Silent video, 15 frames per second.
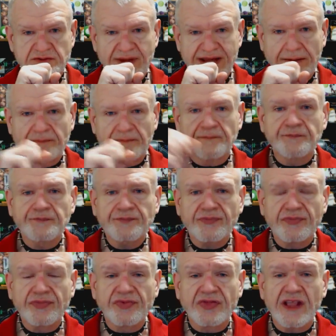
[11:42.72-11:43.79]
Excuse me.
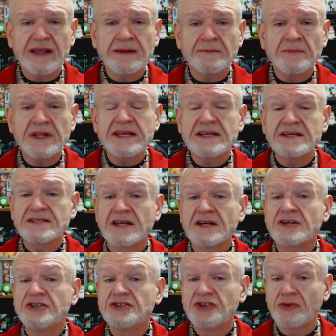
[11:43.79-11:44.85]
And please,
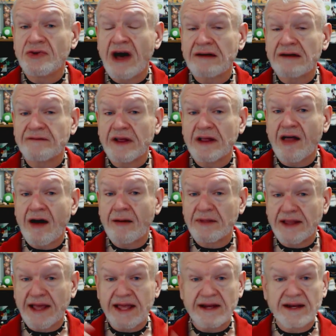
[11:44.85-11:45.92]
do not feel
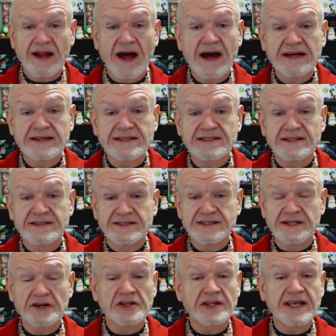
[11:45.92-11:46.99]
obligated. I
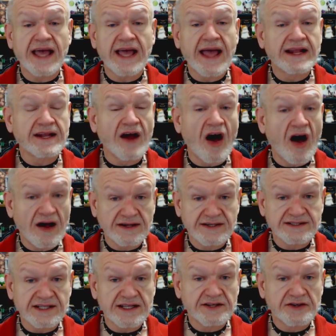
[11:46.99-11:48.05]
sincerely and
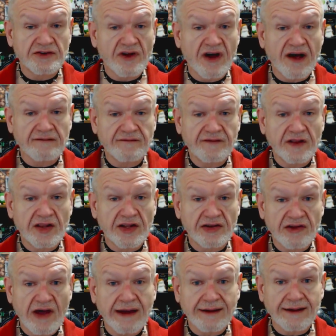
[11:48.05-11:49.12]
honestly do not feel
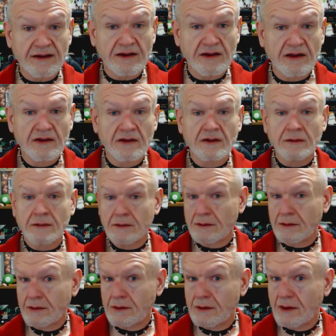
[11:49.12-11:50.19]
entitled.
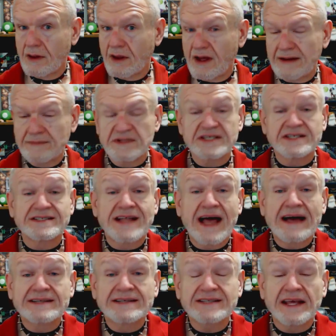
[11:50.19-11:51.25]
I'm just
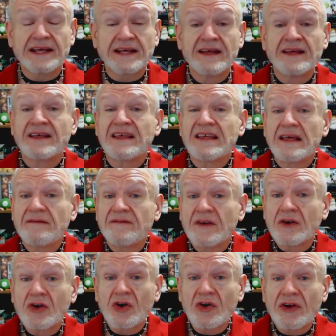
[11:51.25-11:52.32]
asking if
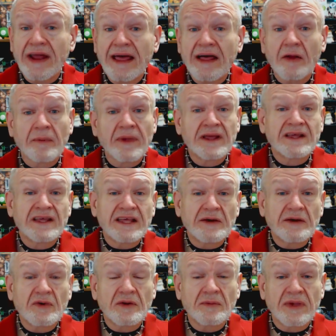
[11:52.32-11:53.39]
you could help.
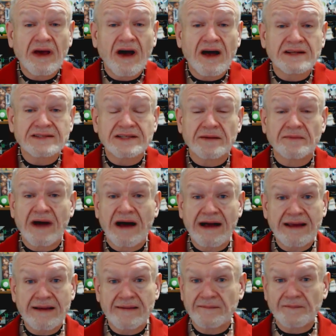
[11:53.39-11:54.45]
It would be awesome.
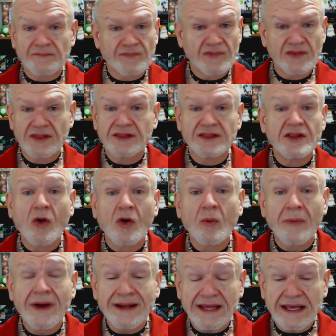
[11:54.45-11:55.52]
I am no
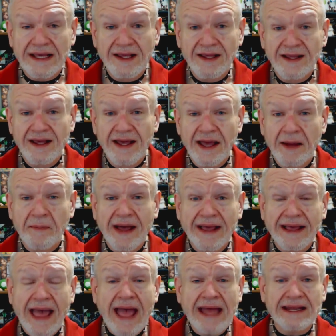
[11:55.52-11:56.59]
money and
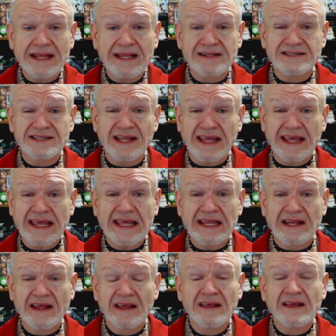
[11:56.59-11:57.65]
my cat needs to
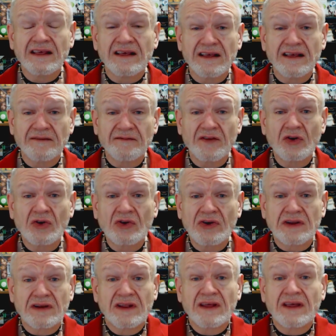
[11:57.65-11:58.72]
eat. If you
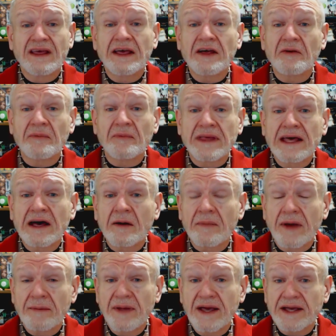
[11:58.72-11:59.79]
could help me out
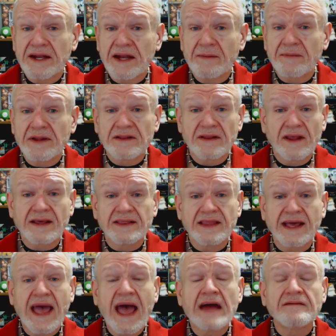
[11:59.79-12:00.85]
by picking up the,
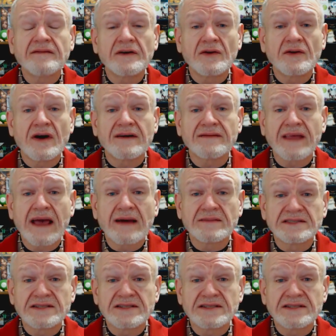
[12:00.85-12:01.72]
the cat food off the